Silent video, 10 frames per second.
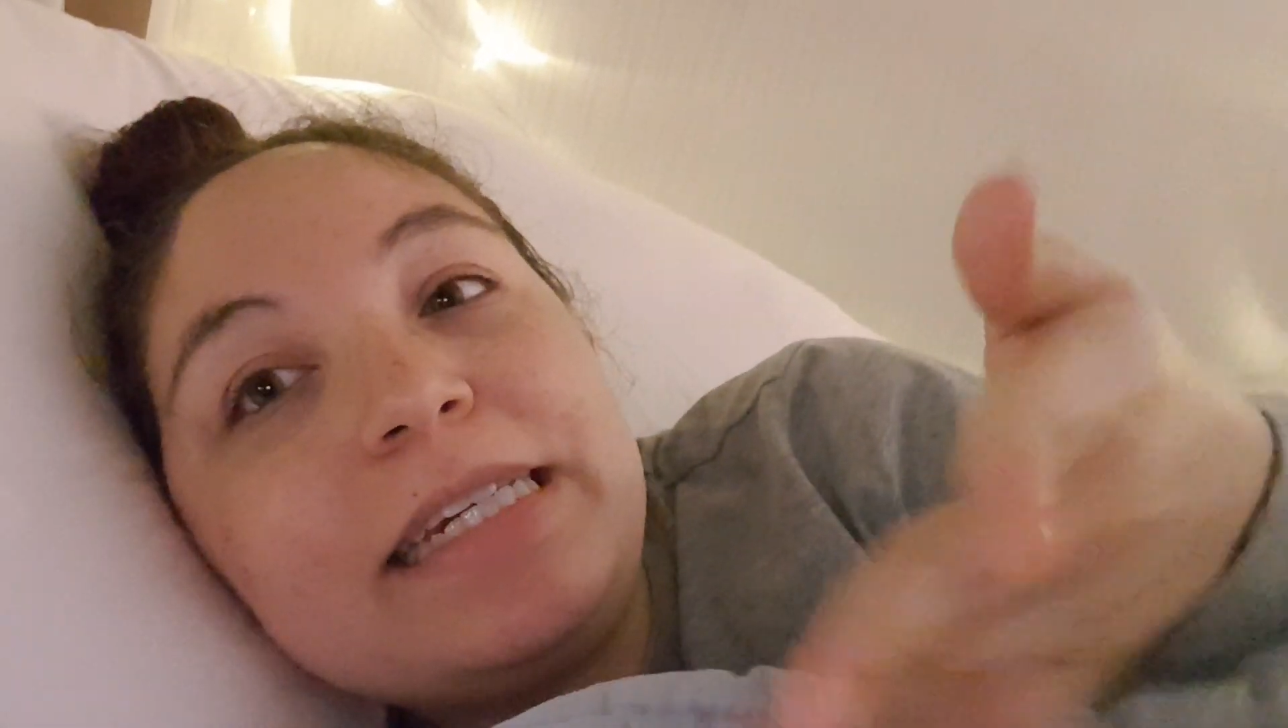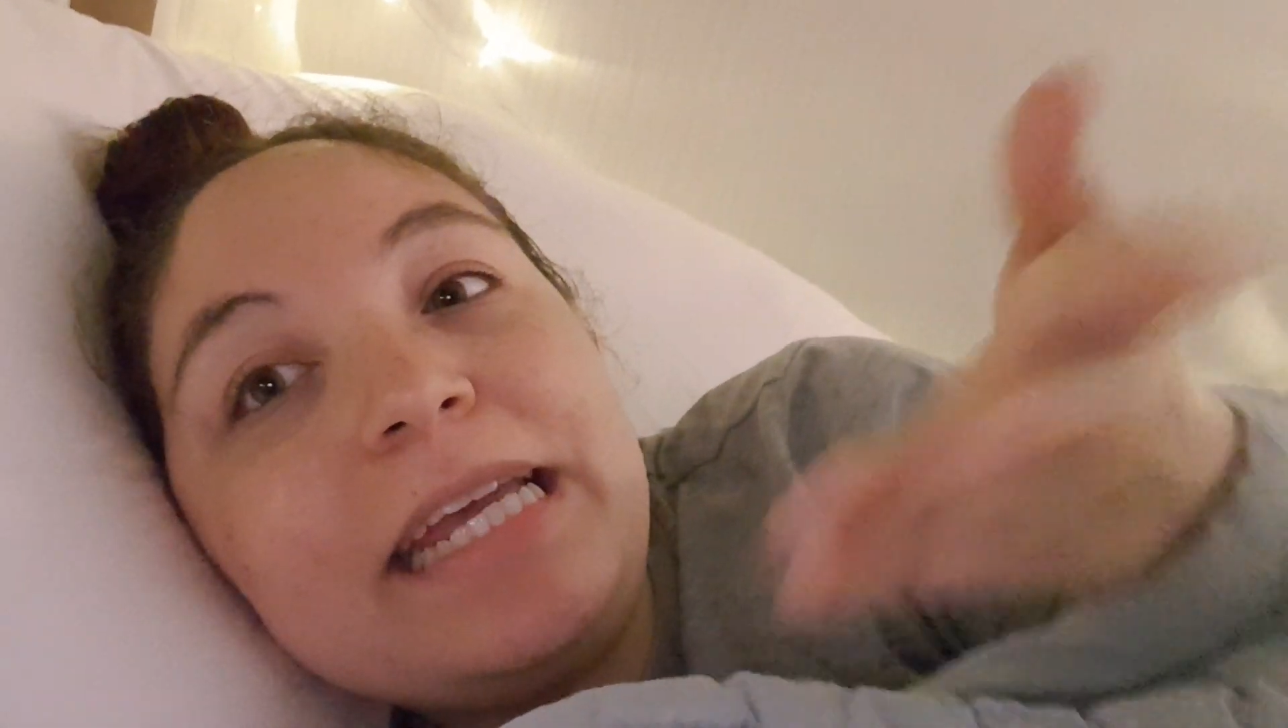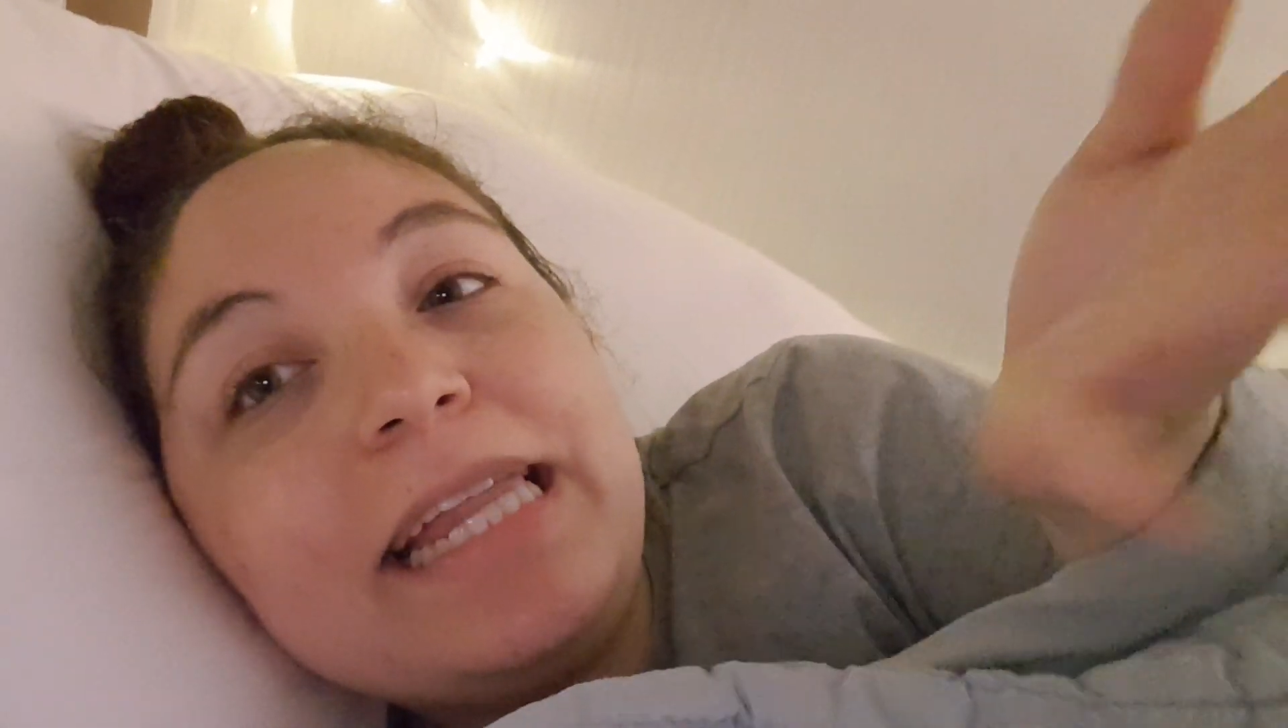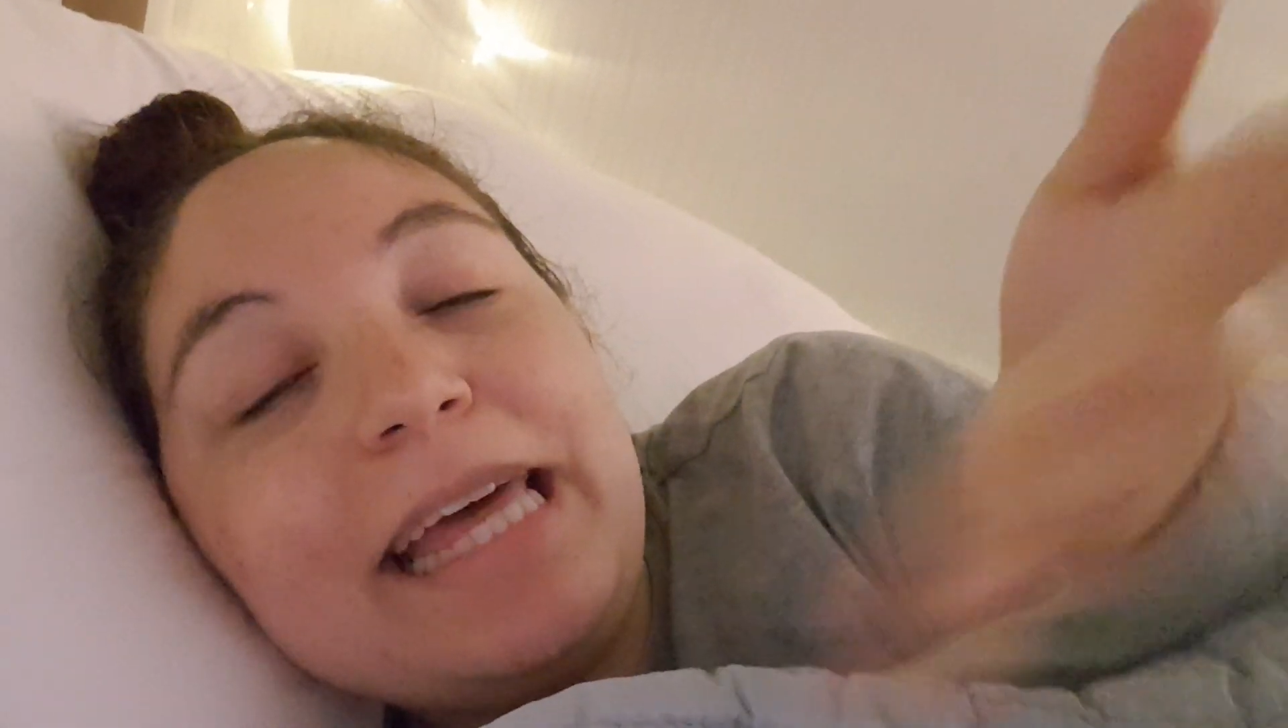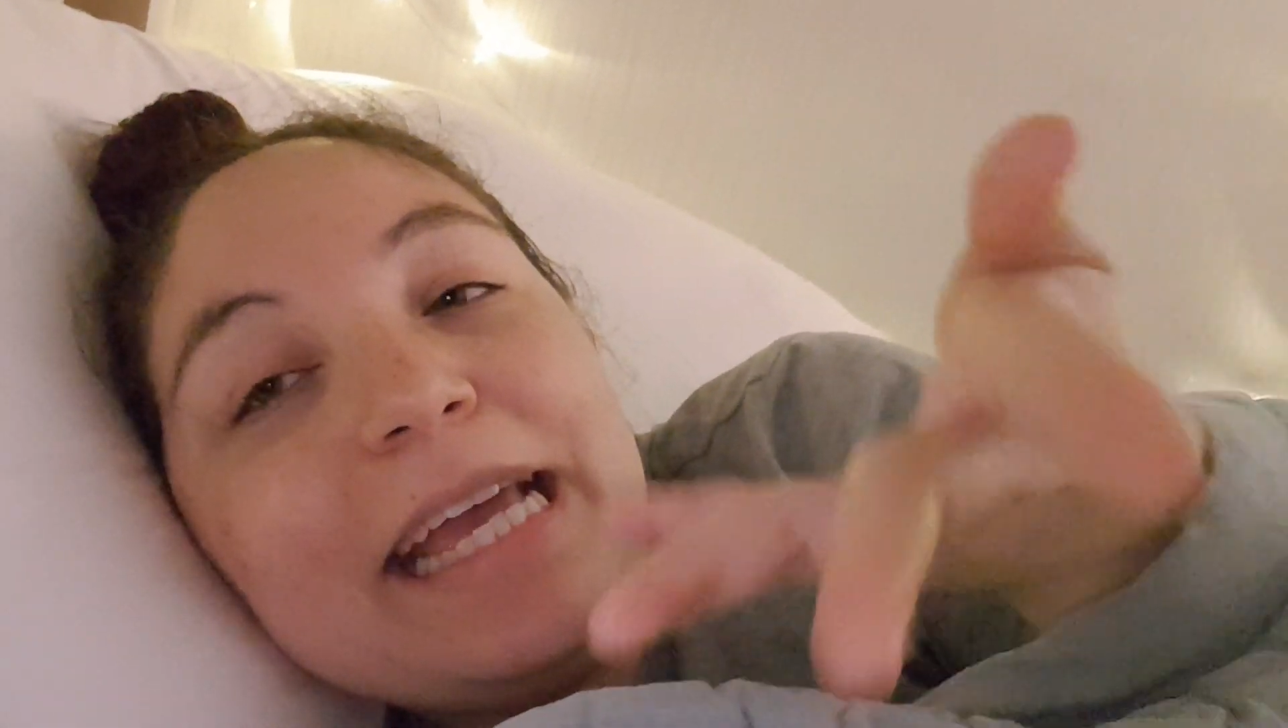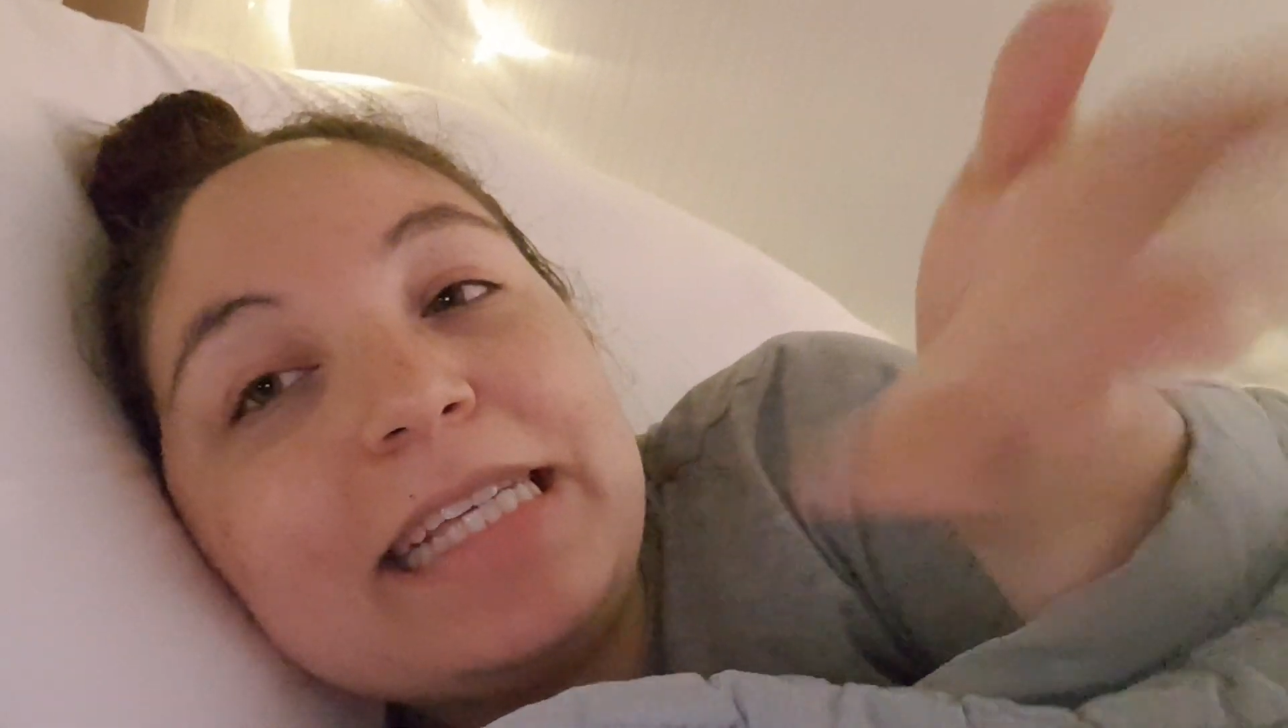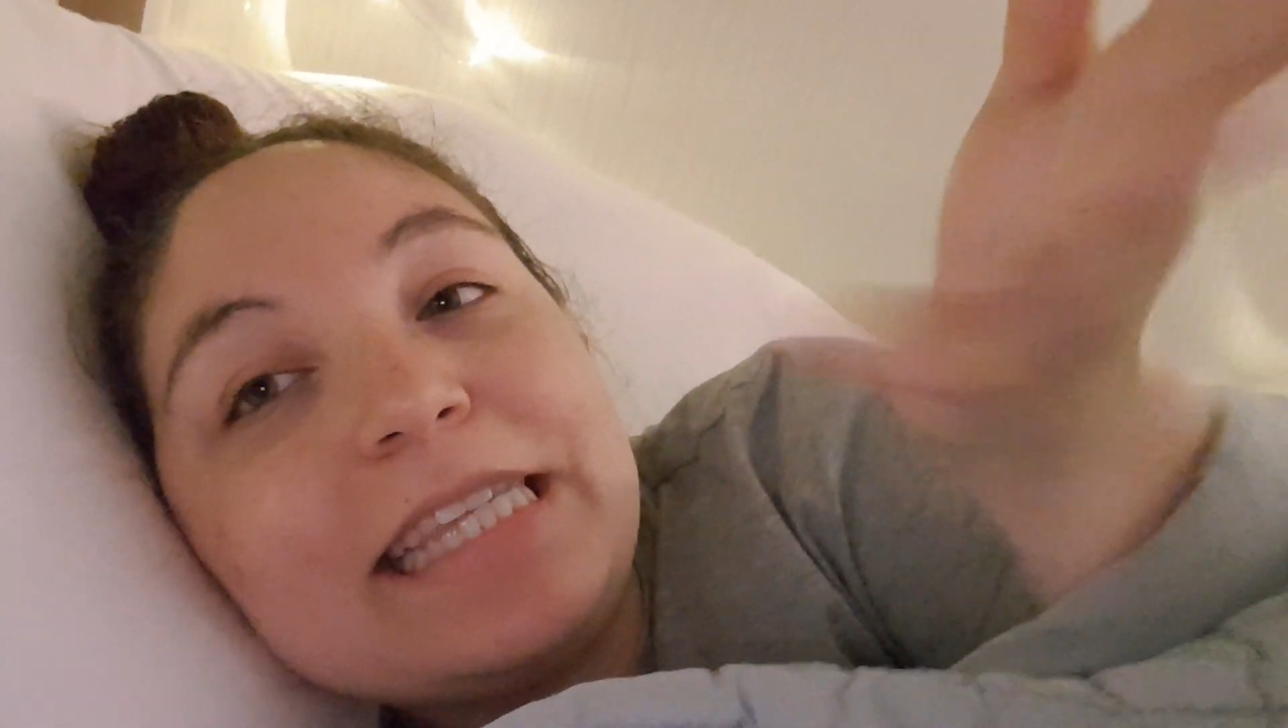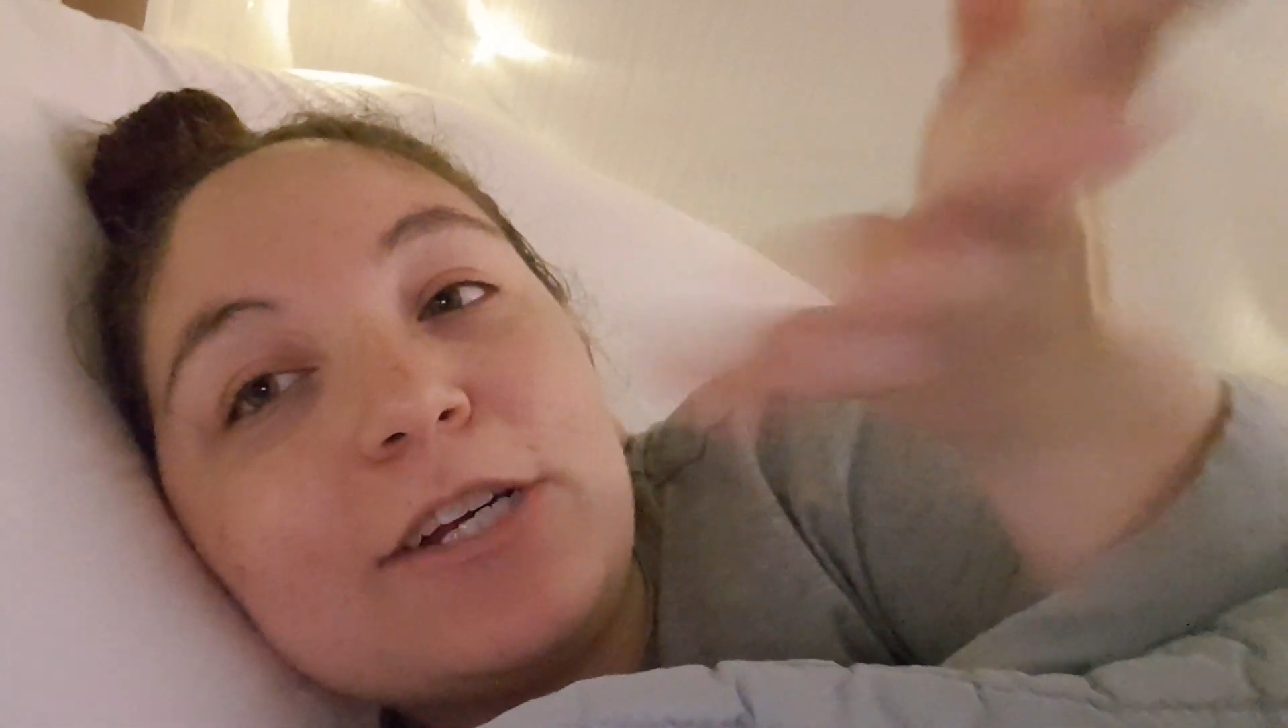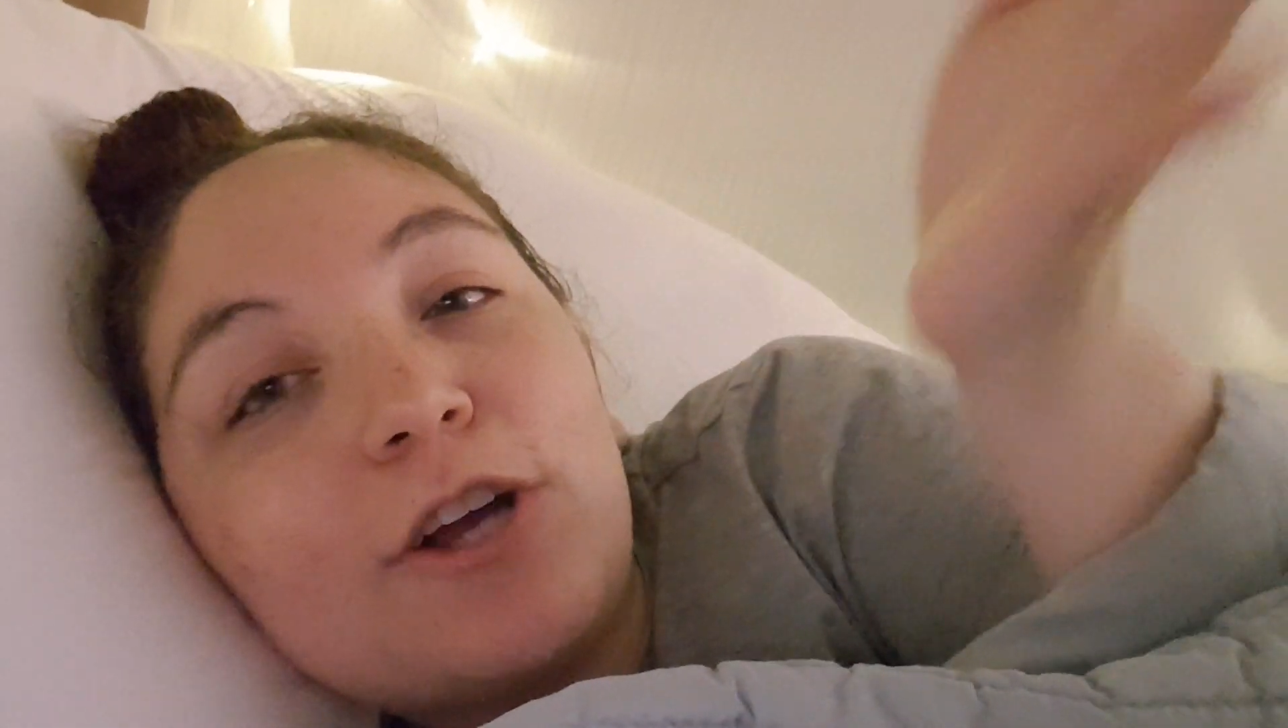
dealings and their